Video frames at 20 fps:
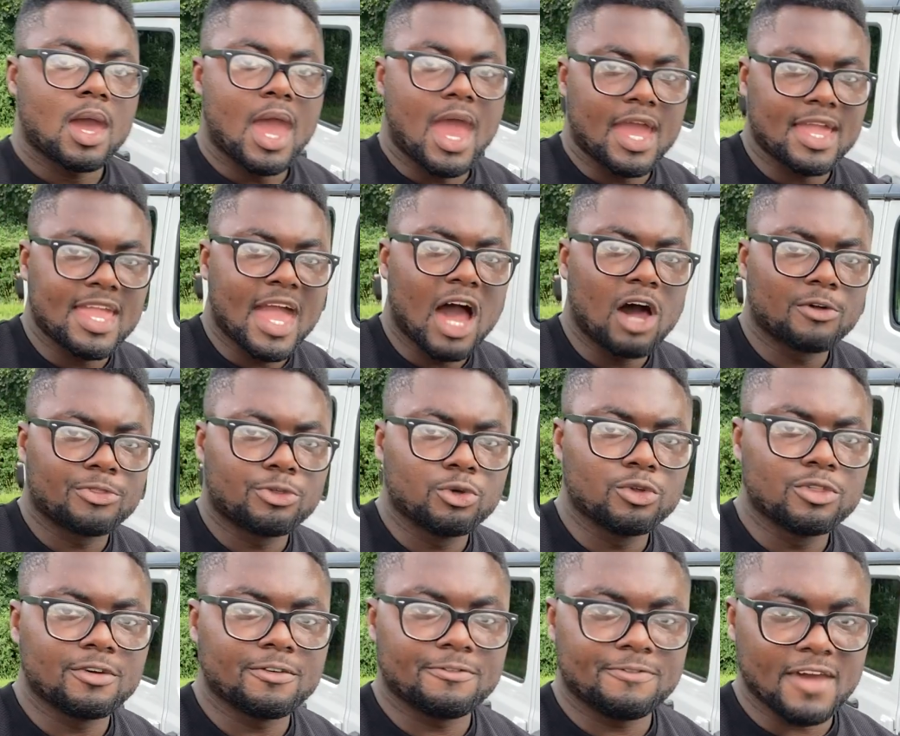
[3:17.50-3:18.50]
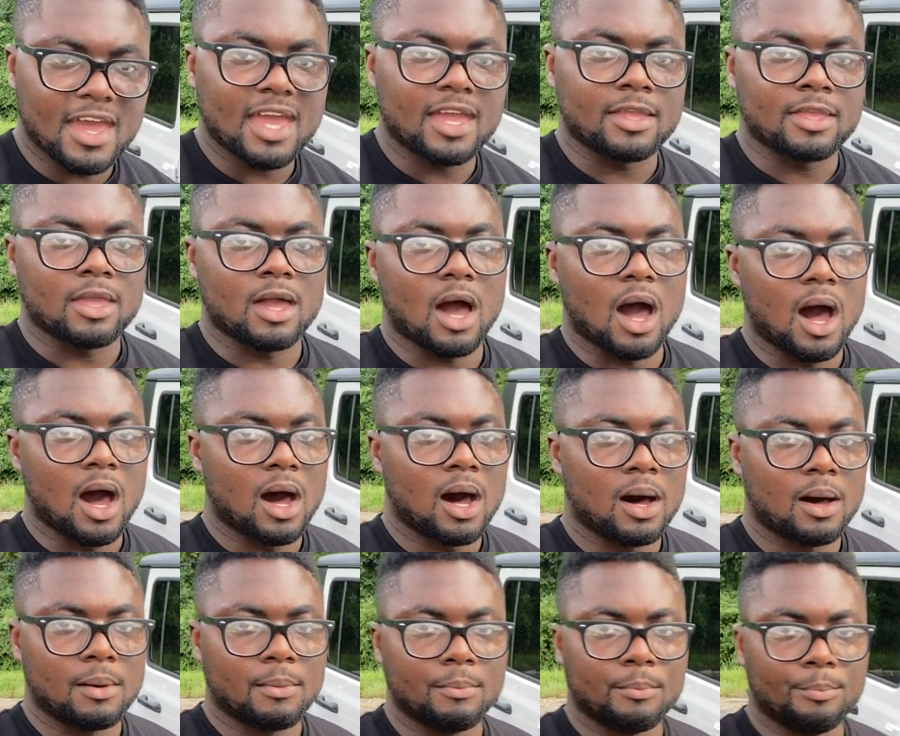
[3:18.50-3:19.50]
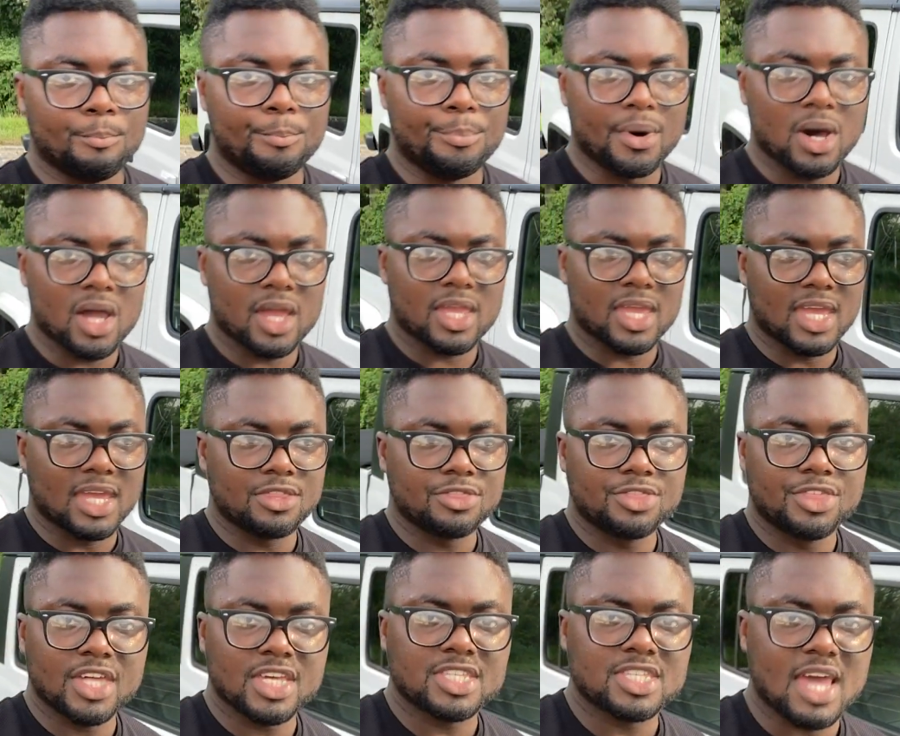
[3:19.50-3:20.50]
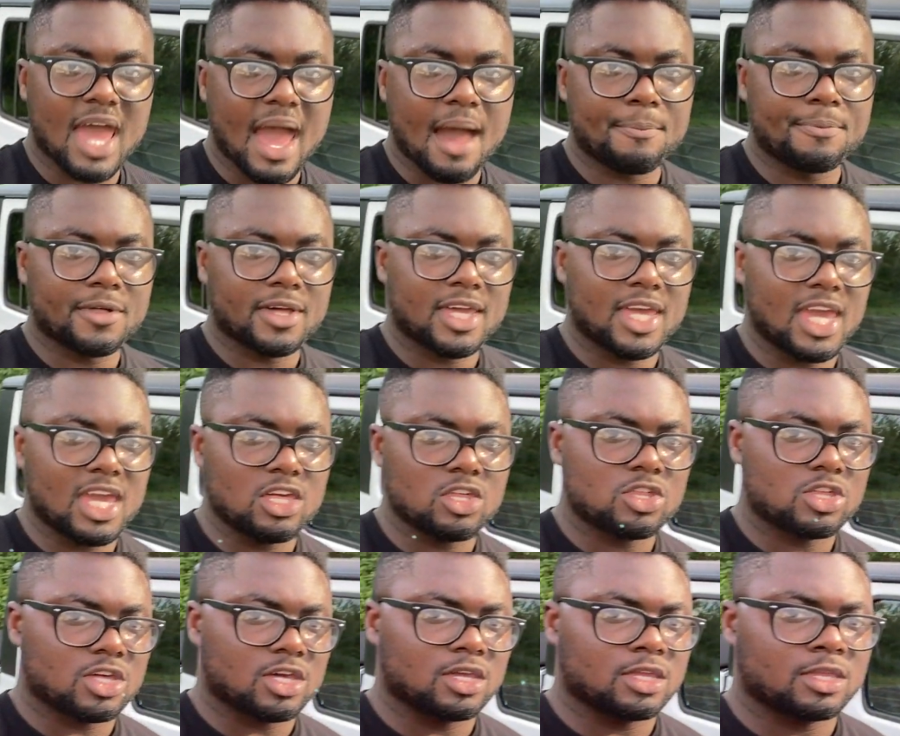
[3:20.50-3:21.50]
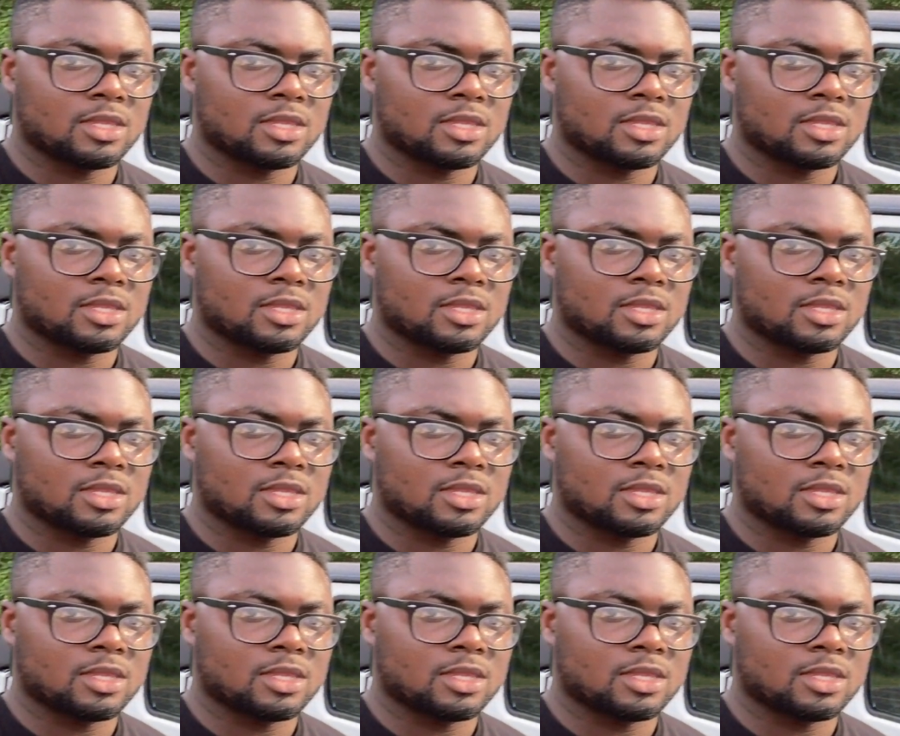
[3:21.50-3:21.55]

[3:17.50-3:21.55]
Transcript: and out through the vent. Um, but in this application,